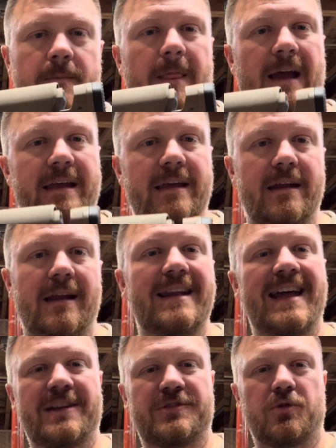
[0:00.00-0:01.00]
I get
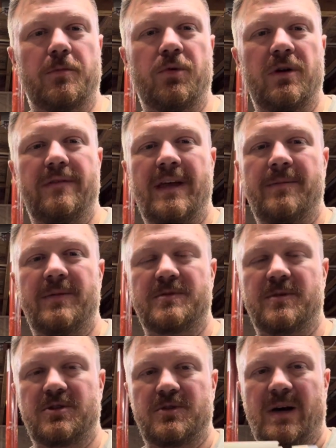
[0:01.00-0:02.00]
natural point of aim as
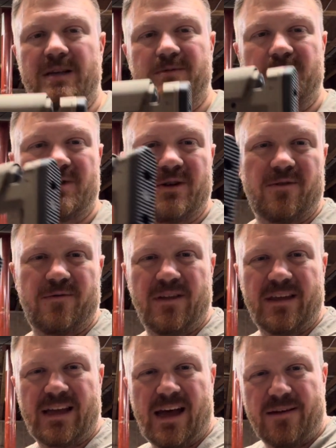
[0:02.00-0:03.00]
much as possible, so I don't feel
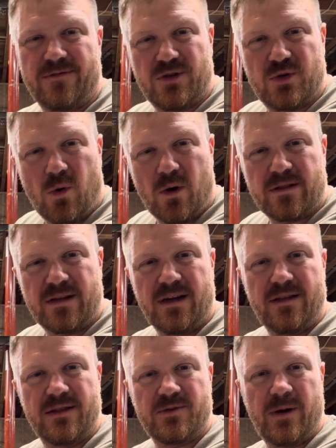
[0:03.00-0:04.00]
like I have to torque the
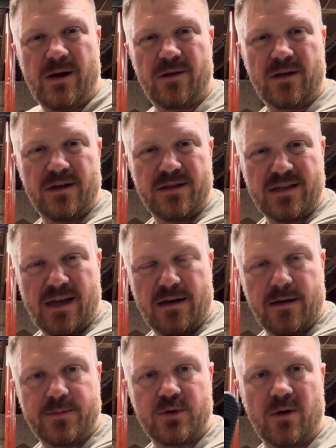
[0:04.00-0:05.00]
gun this way or the gun doesn't end
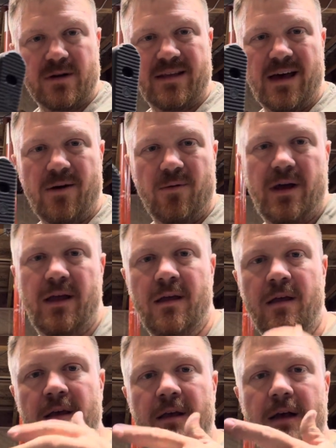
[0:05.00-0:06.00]
up torqued that way.
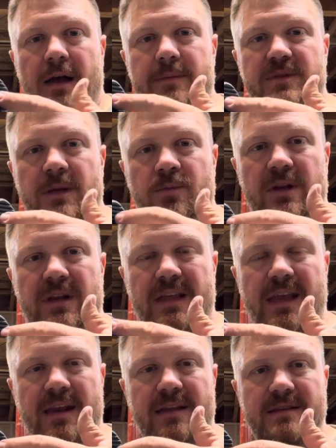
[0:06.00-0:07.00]
I'm somewhat
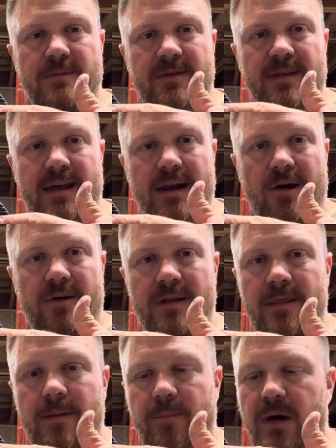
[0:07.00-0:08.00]
negating some of that out
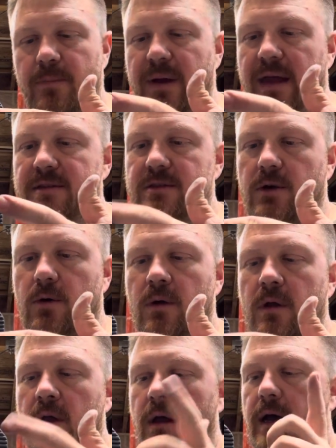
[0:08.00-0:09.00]
in the butt pad. So
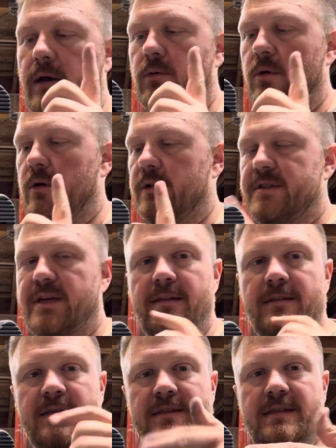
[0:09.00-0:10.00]
I will
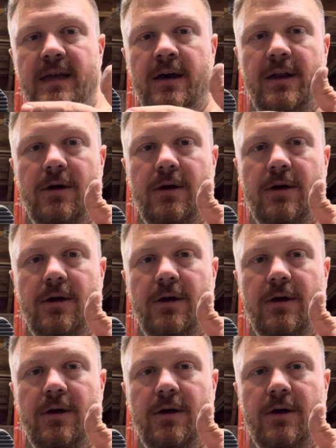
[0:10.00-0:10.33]
tighten this down.